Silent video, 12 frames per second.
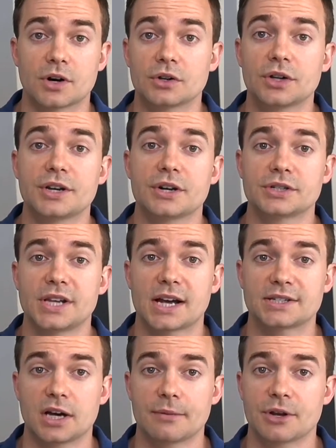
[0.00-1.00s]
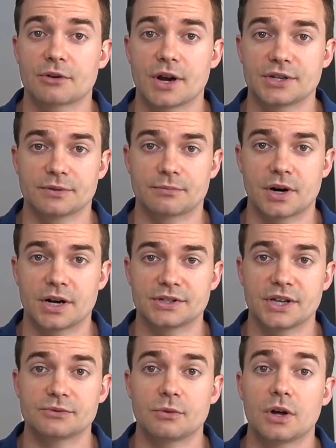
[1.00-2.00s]
early in your taxonomy creation
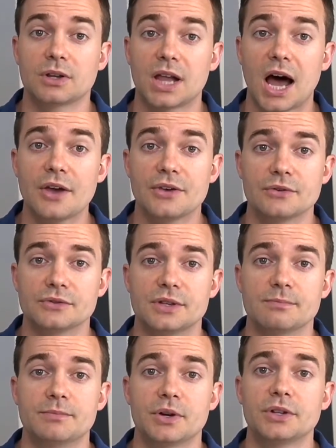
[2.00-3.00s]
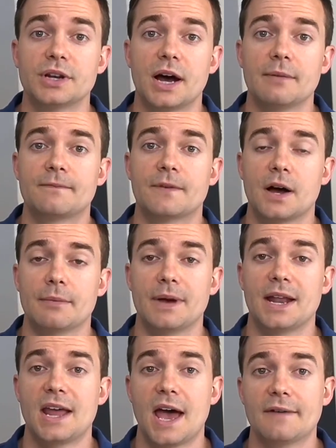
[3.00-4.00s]
process will allow you to build it up
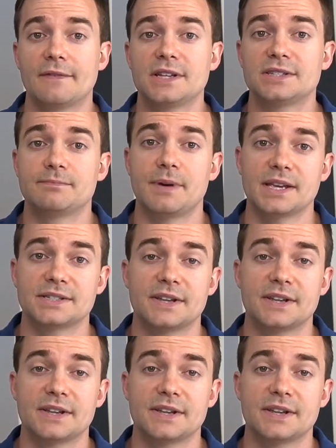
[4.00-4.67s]
from an evidence-based